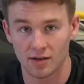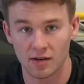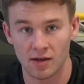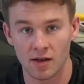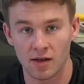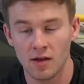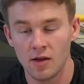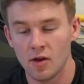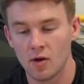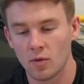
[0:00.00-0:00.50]

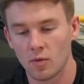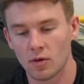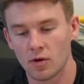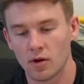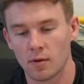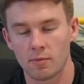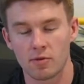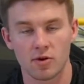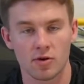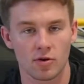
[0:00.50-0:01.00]
day what
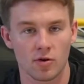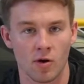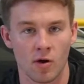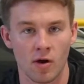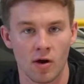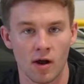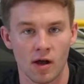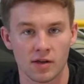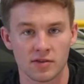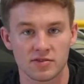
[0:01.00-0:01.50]
number your
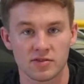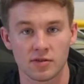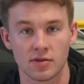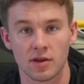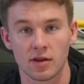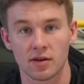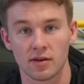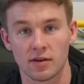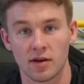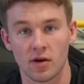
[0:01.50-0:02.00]
car has, so
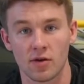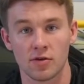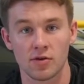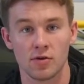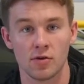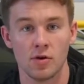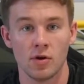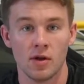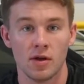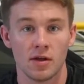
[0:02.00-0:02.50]
they can tell
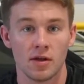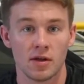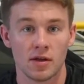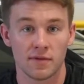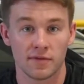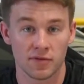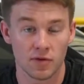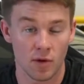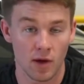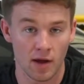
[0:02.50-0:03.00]
you
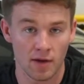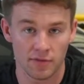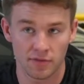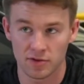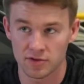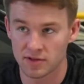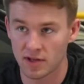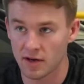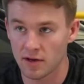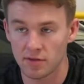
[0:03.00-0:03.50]
if
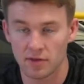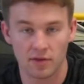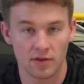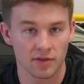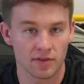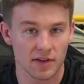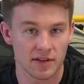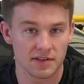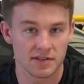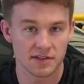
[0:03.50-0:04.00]
there's anything
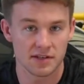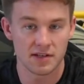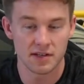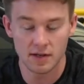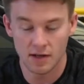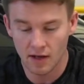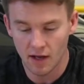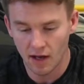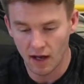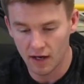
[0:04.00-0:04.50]
that they
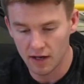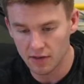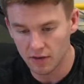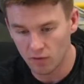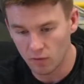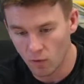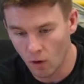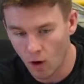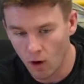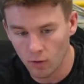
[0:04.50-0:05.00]
see,
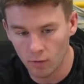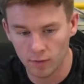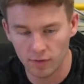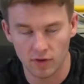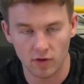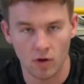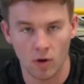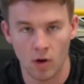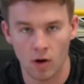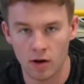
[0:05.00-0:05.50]
anything wrong with
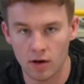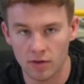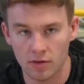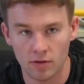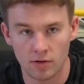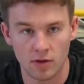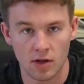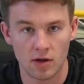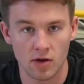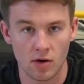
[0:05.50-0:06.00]
the car,
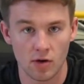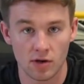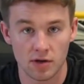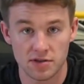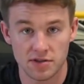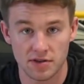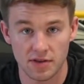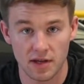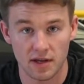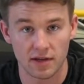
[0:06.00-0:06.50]
anything they
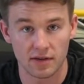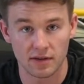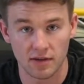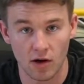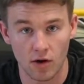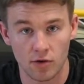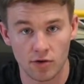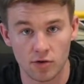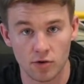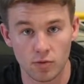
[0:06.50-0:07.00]
notice, they could
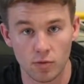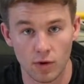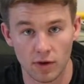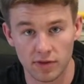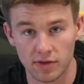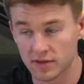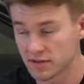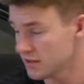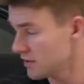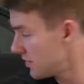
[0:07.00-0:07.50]
tell you
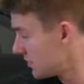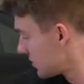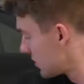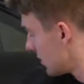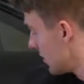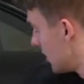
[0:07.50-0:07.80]
what this is.